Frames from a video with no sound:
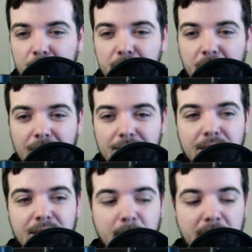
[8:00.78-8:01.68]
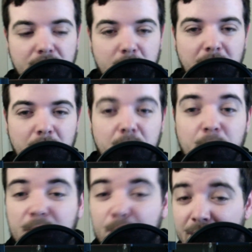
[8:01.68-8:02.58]
if your content is based around
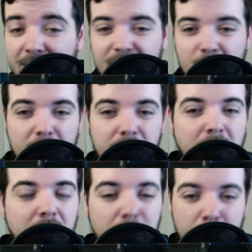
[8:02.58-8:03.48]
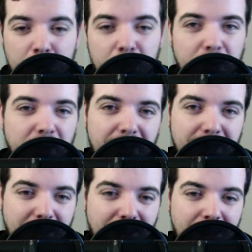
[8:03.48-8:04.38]
current events or news or things
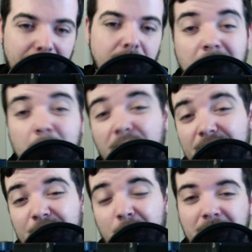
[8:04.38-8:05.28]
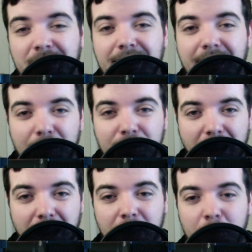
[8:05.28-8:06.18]
like that. Plus, you're going to need to have
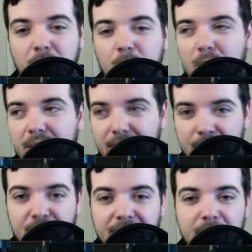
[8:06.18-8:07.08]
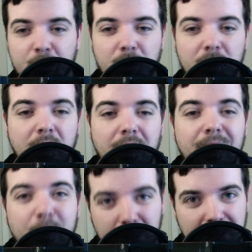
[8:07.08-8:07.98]
time within your schedule
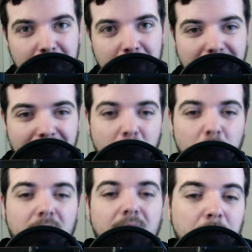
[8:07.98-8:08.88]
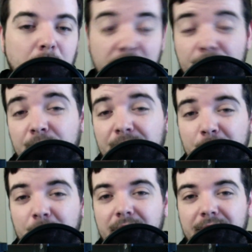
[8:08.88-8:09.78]
in order to make that work. But if you can
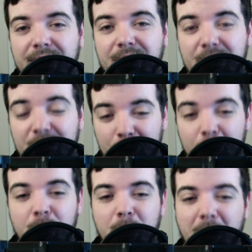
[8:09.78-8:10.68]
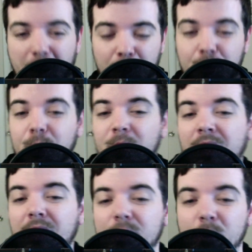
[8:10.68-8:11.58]
do it, it's super powerful.
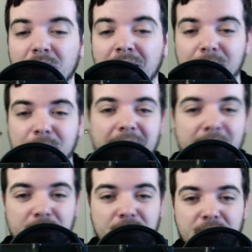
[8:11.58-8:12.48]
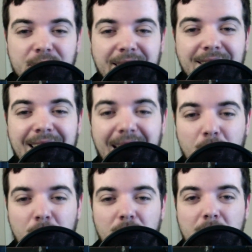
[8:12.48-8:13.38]
So a lot of creators just like to
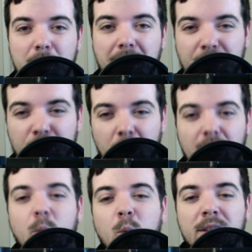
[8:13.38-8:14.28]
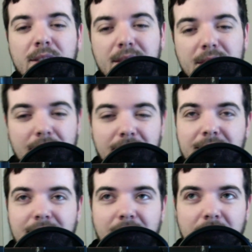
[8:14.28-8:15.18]
tackle a batch all at once. Let's
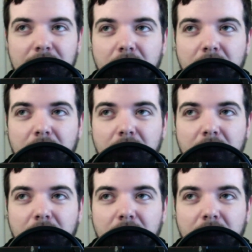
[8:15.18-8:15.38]
say